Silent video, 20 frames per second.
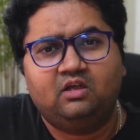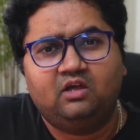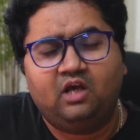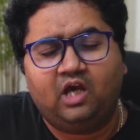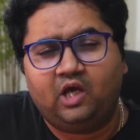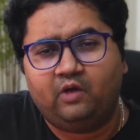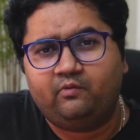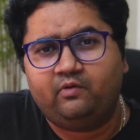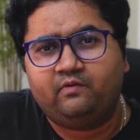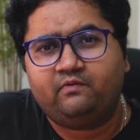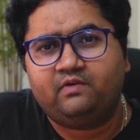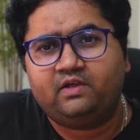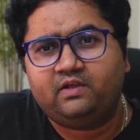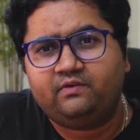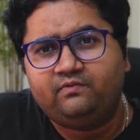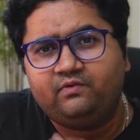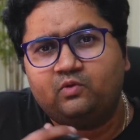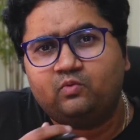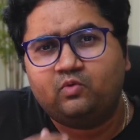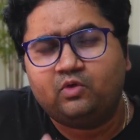However,
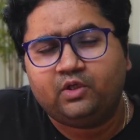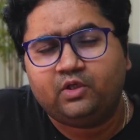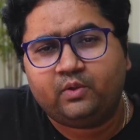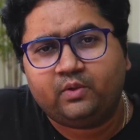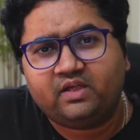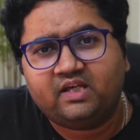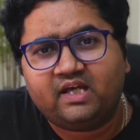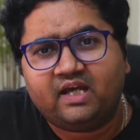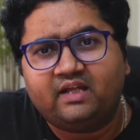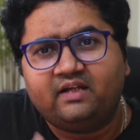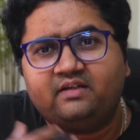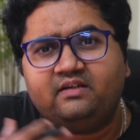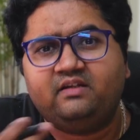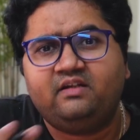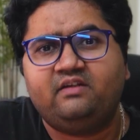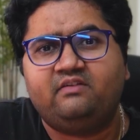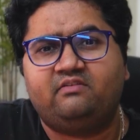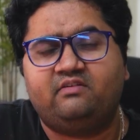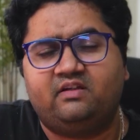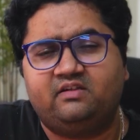if you want to
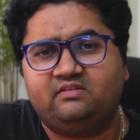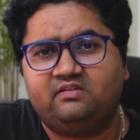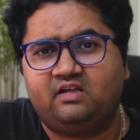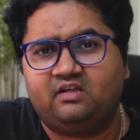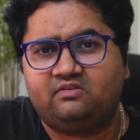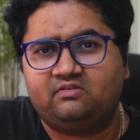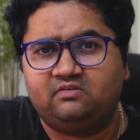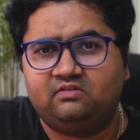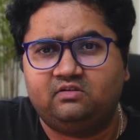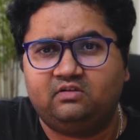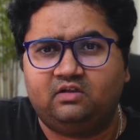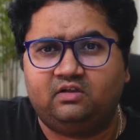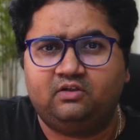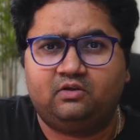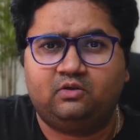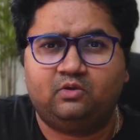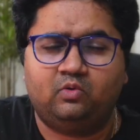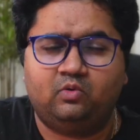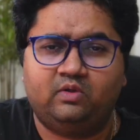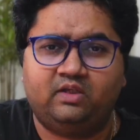guarantee transaction
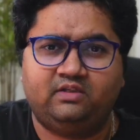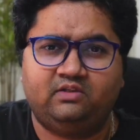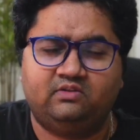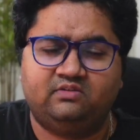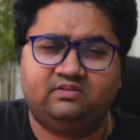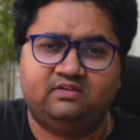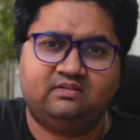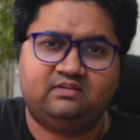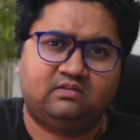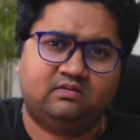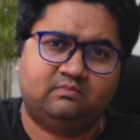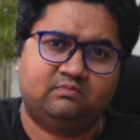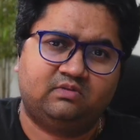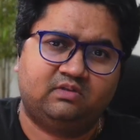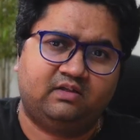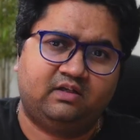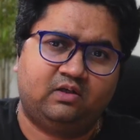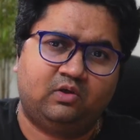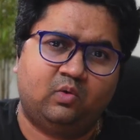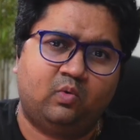control and your systems
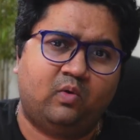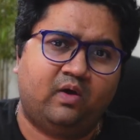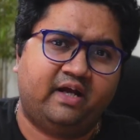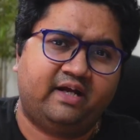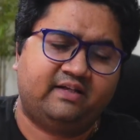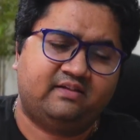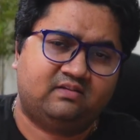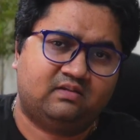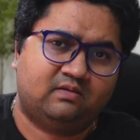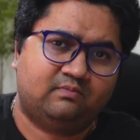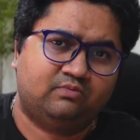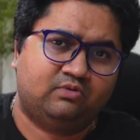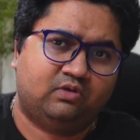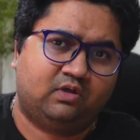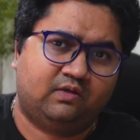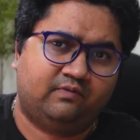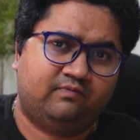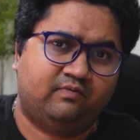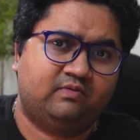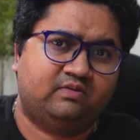require some sort
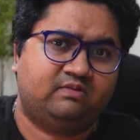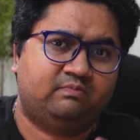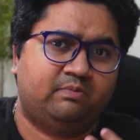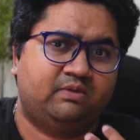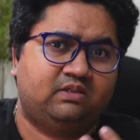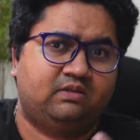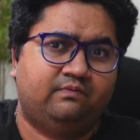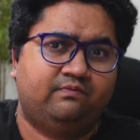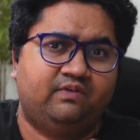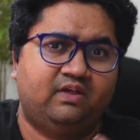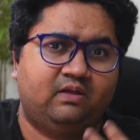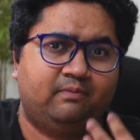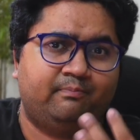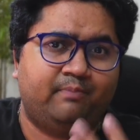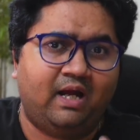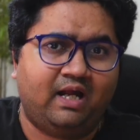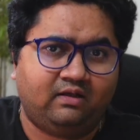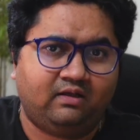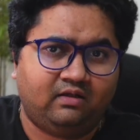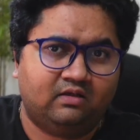of a specific
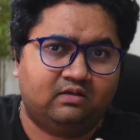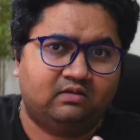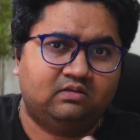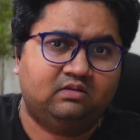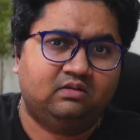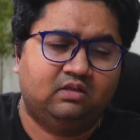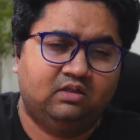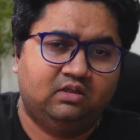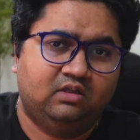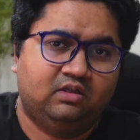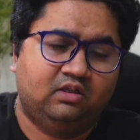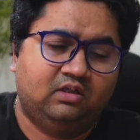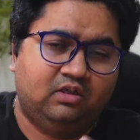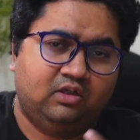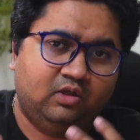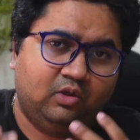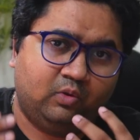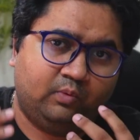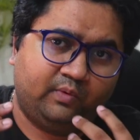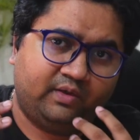pattern
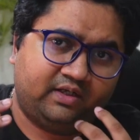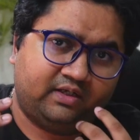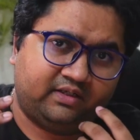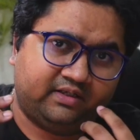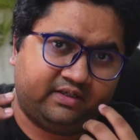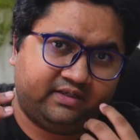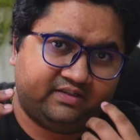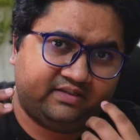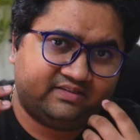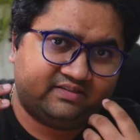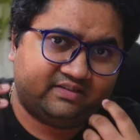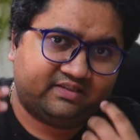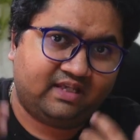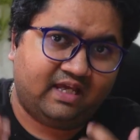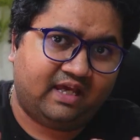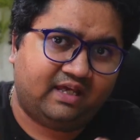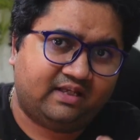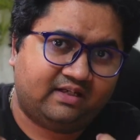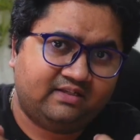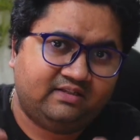where it's
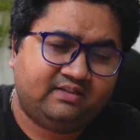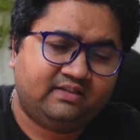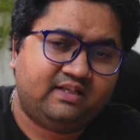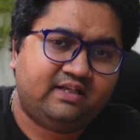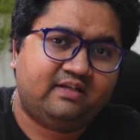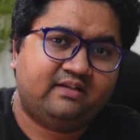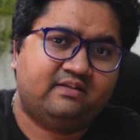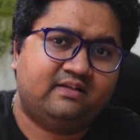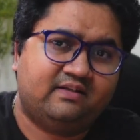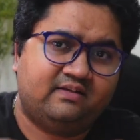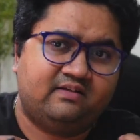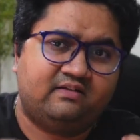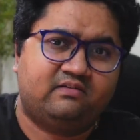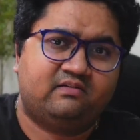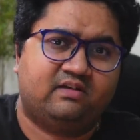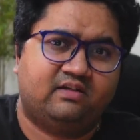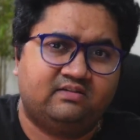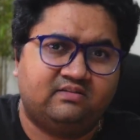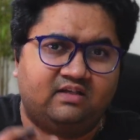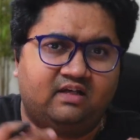guaranteed that the
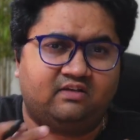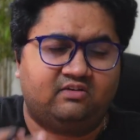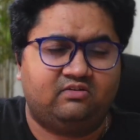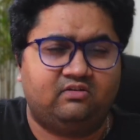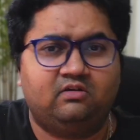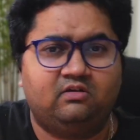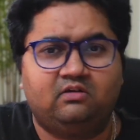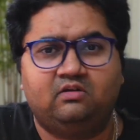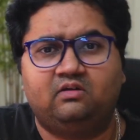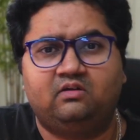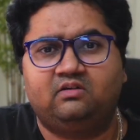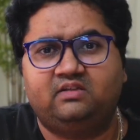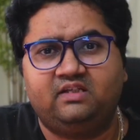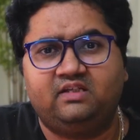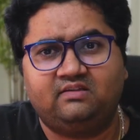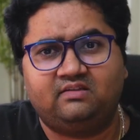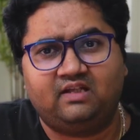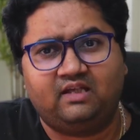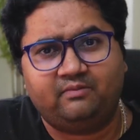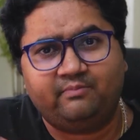transaction occur,
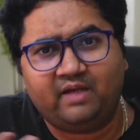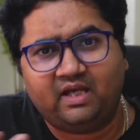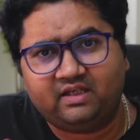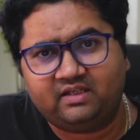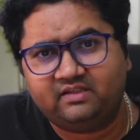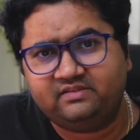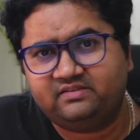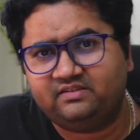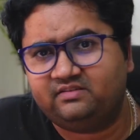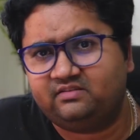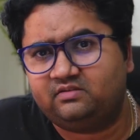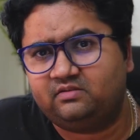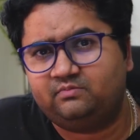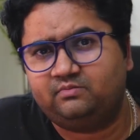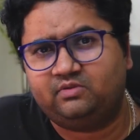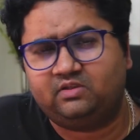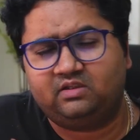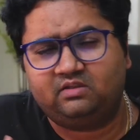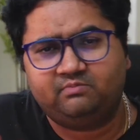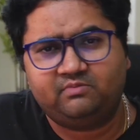things like banking systems
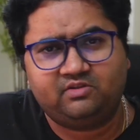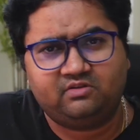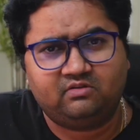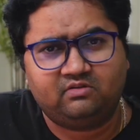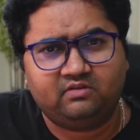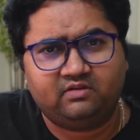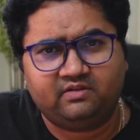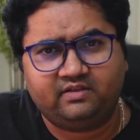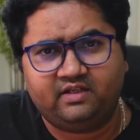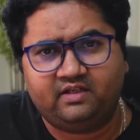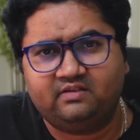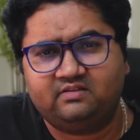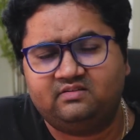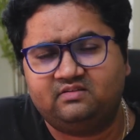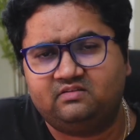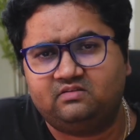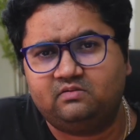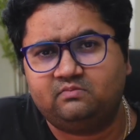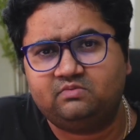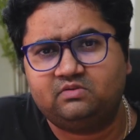and mission critical
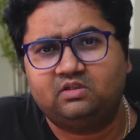systems,